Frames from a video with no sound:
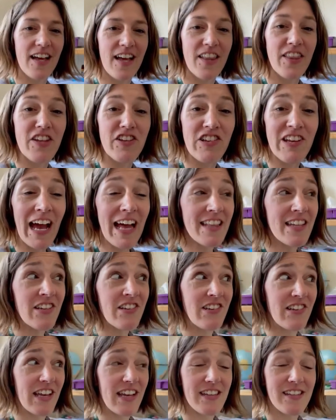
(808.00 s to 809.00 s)
The
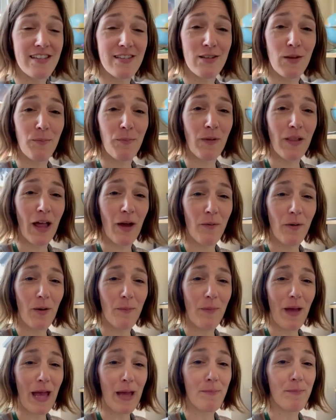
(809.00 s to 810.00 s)
challenge is to blow up
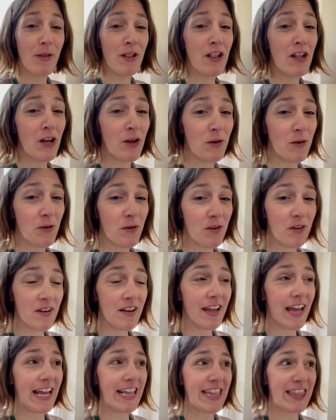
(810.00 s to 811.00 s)
a
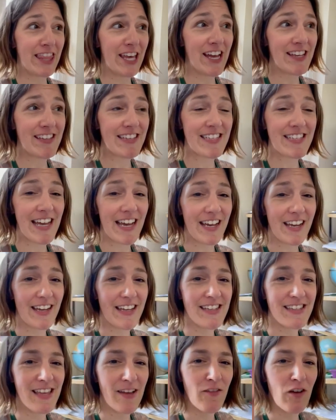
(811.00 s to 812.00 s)
balloon in 30
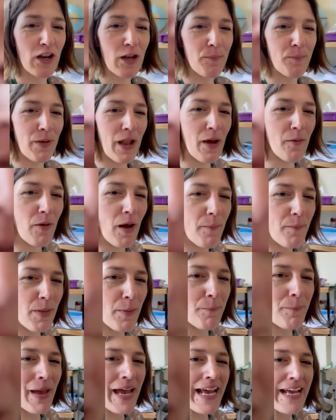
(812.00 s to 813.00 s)
seconds. They've got to blow up
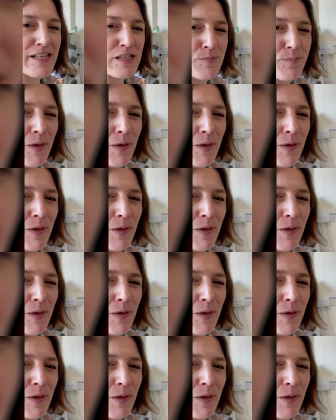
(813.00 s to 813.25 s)
the biggest